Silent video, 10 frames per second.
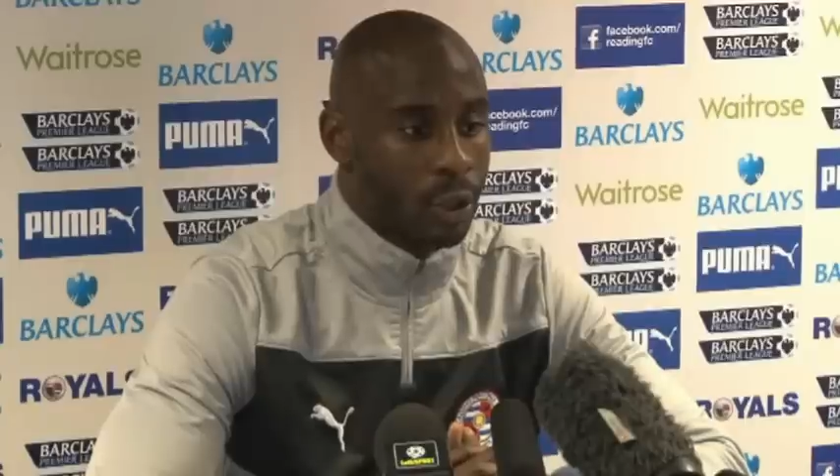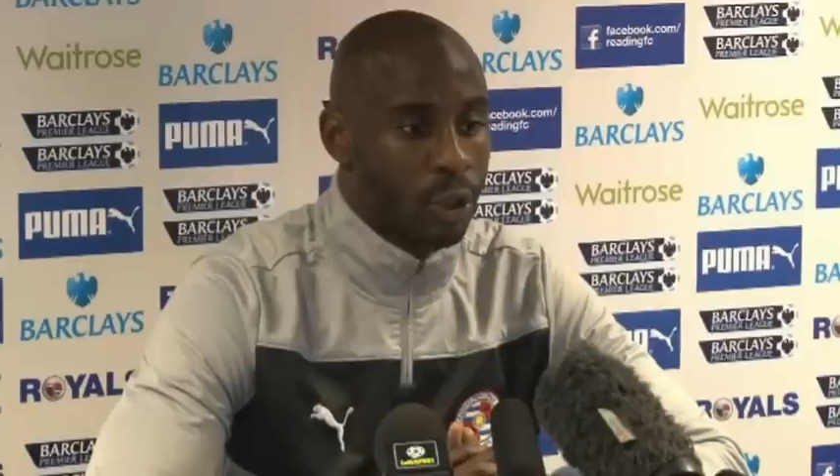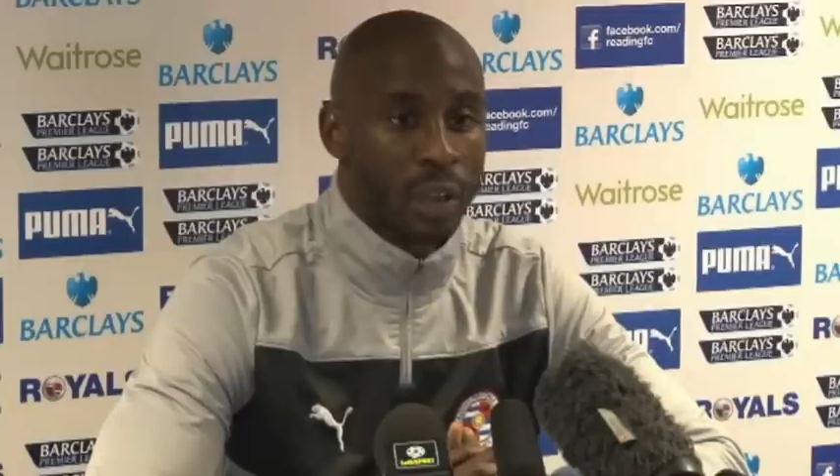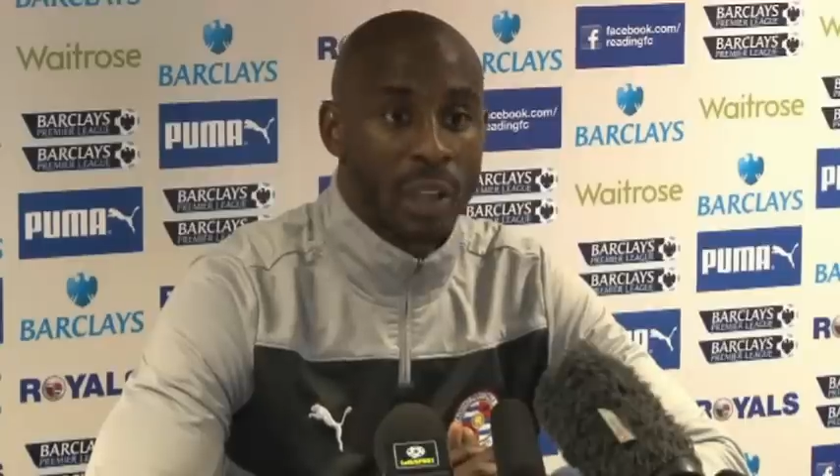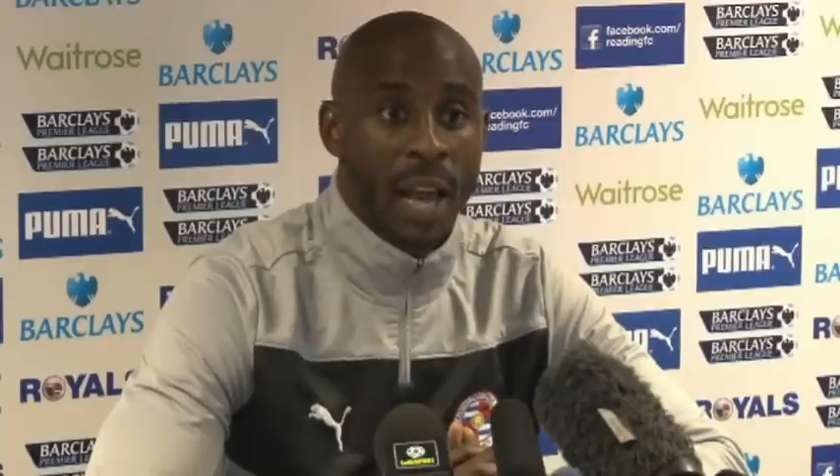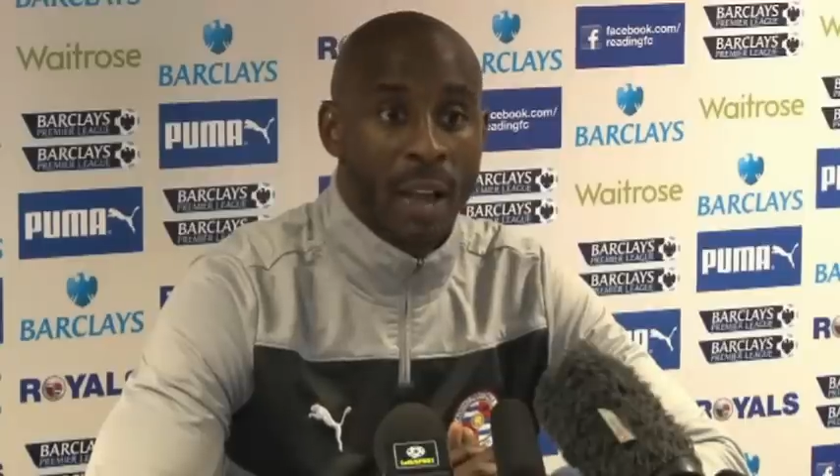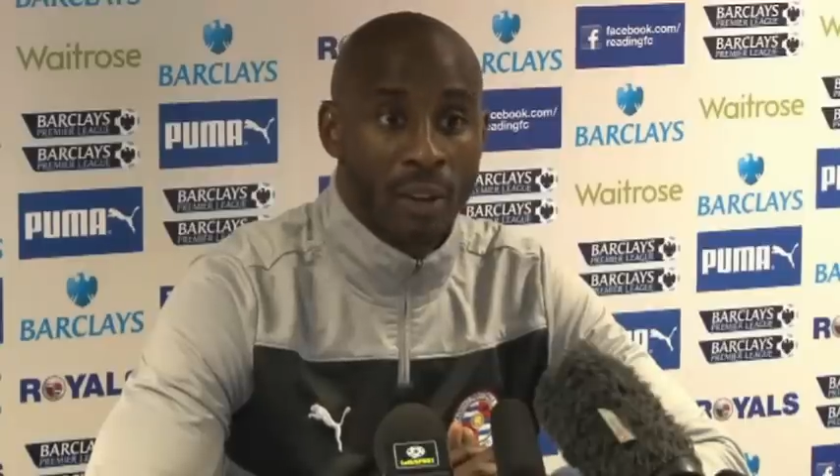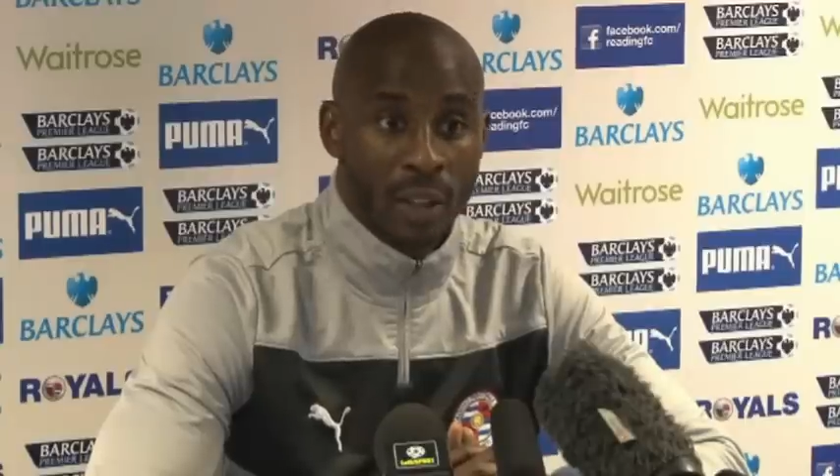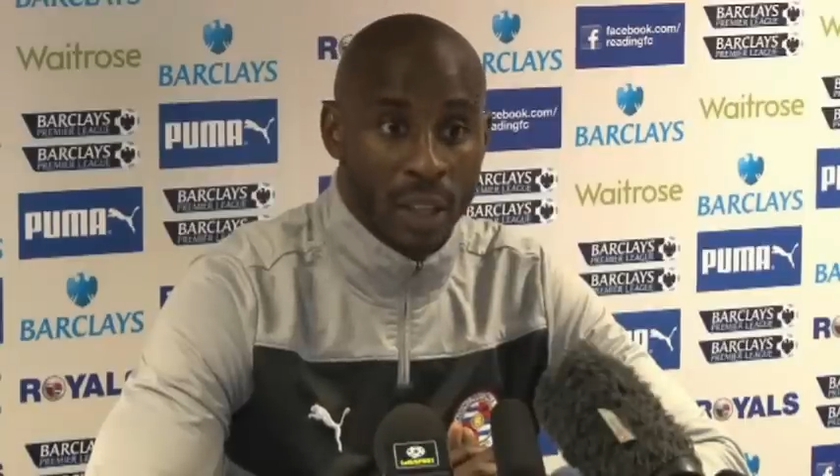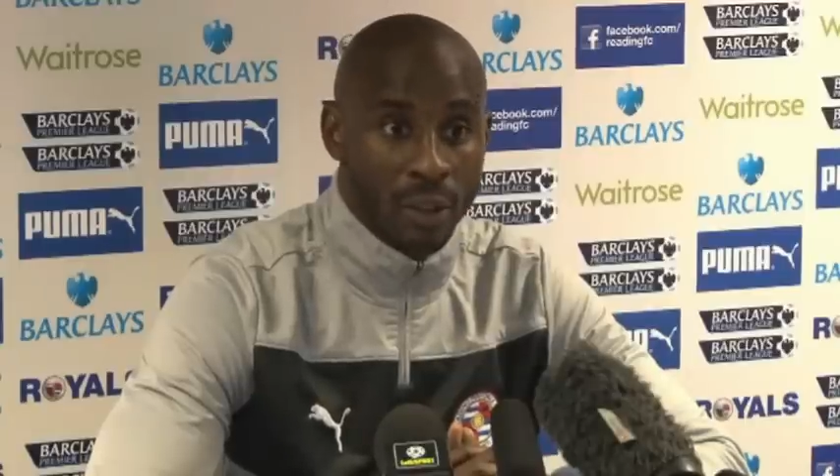shone a light
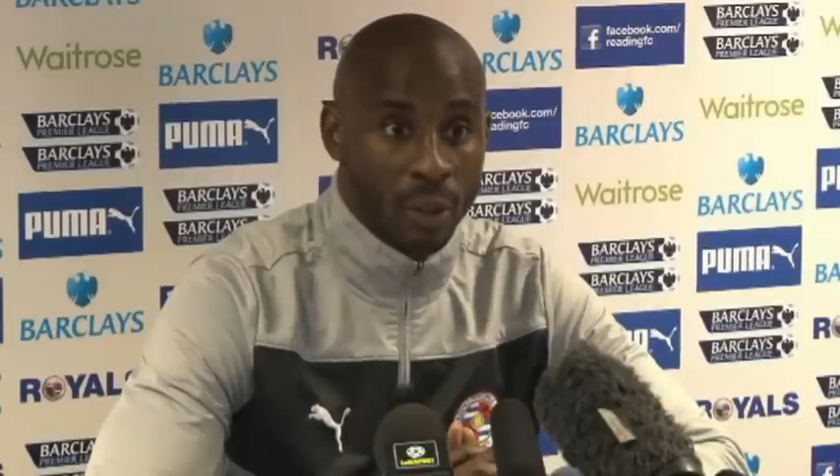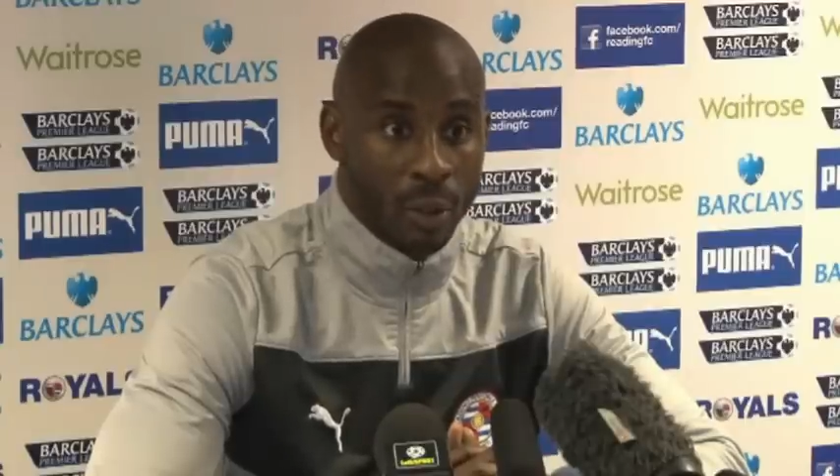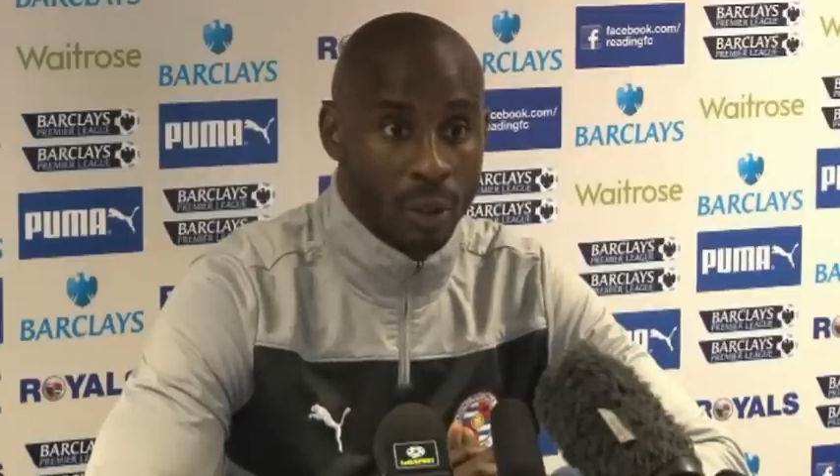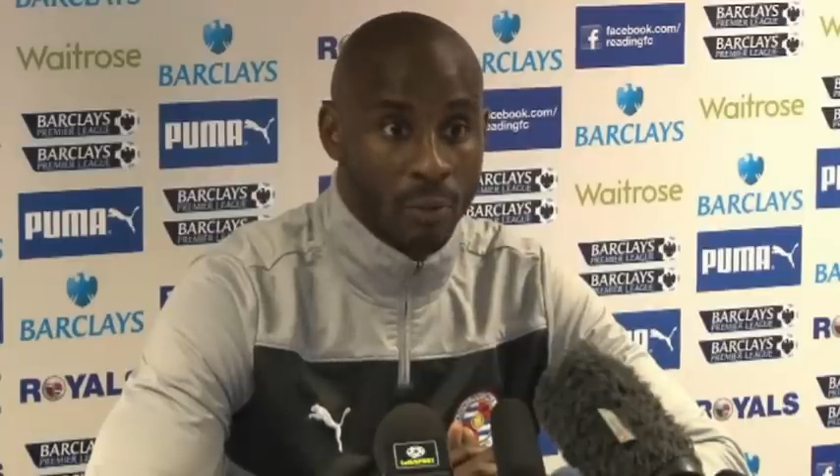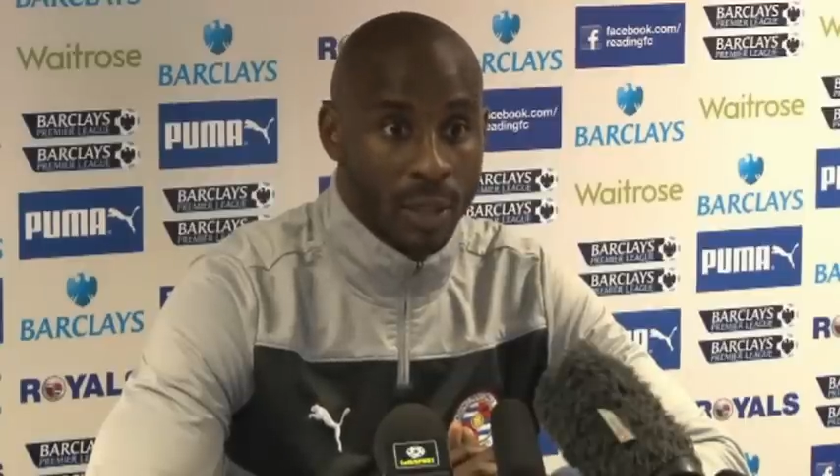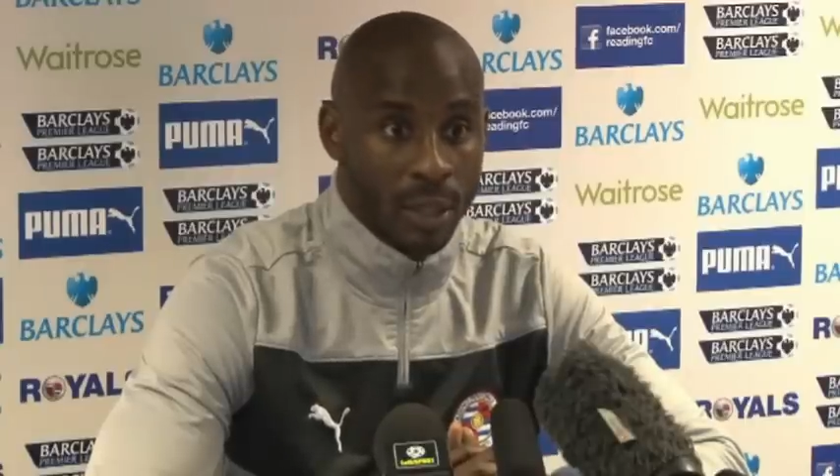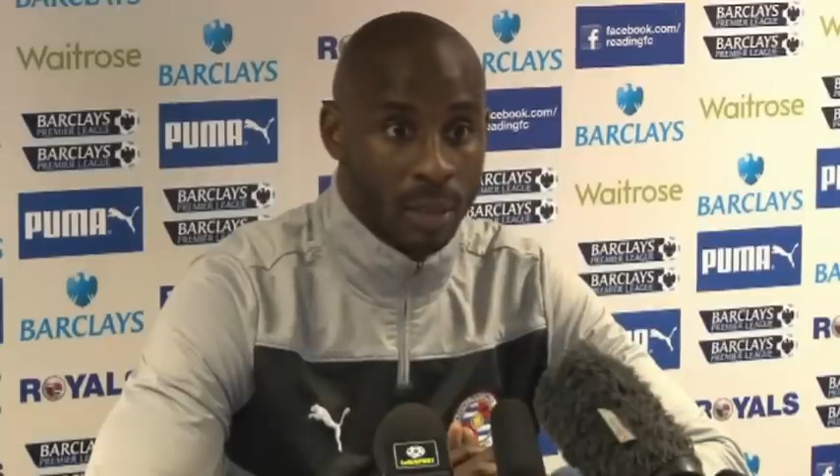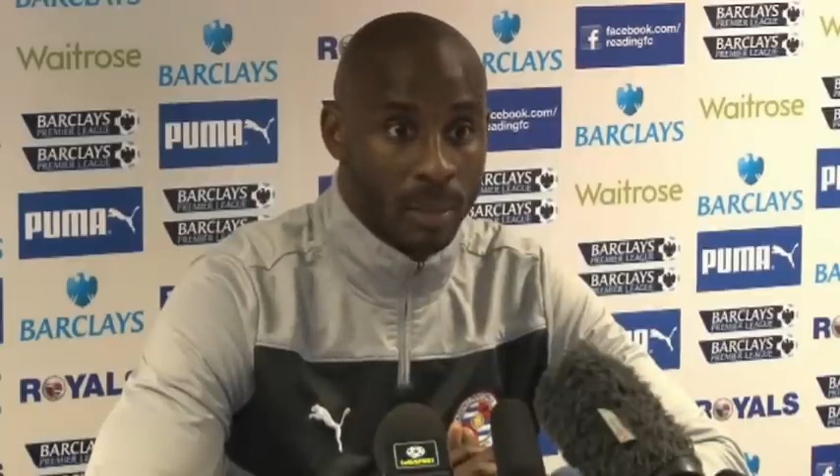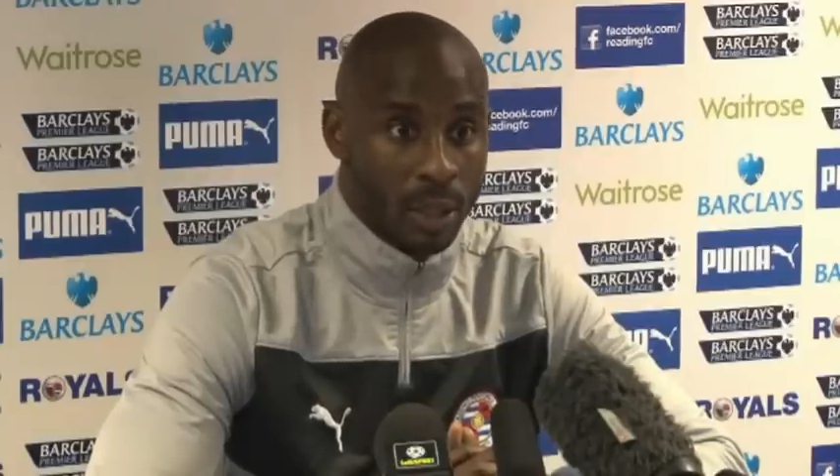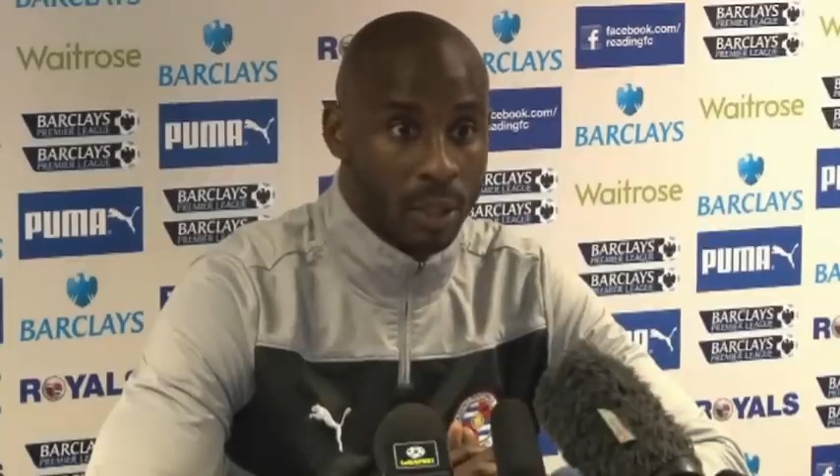on the issue, on the
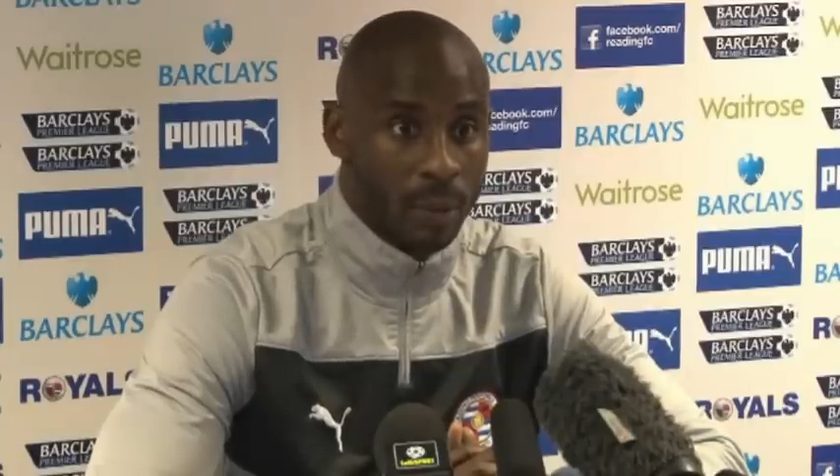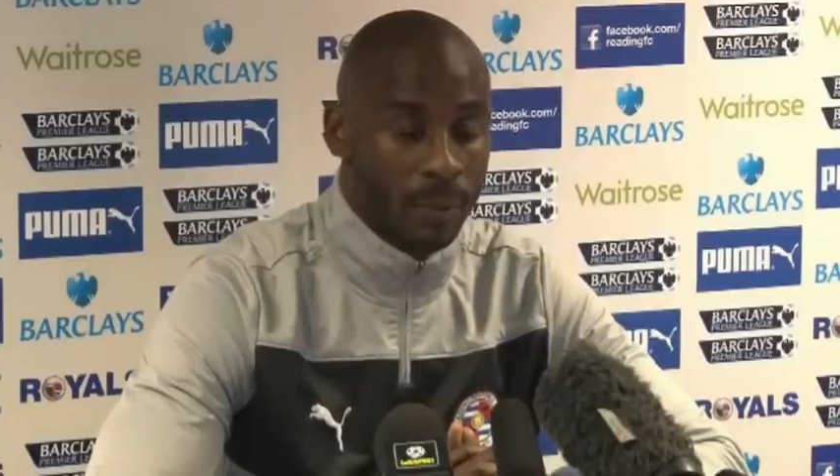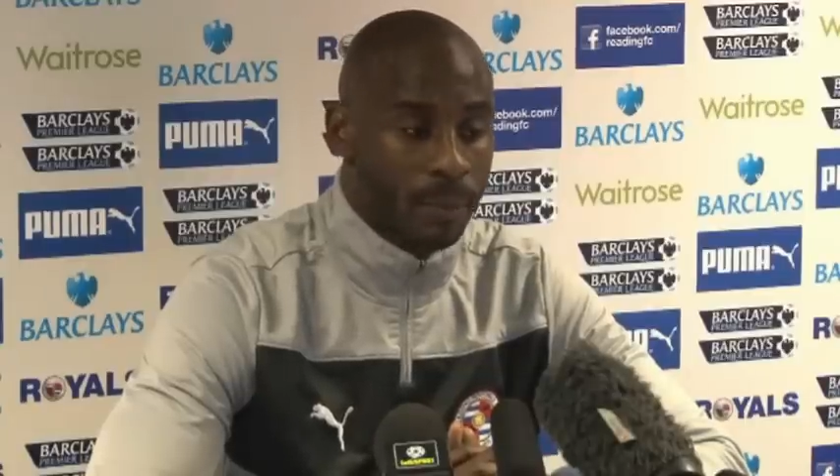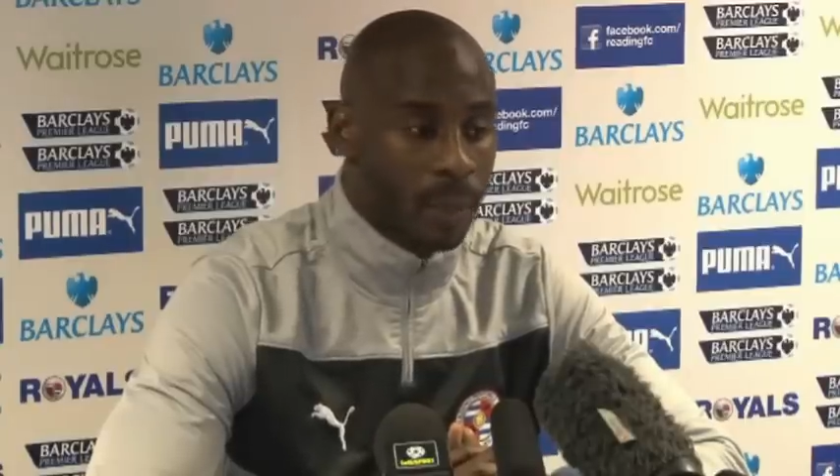racism issue.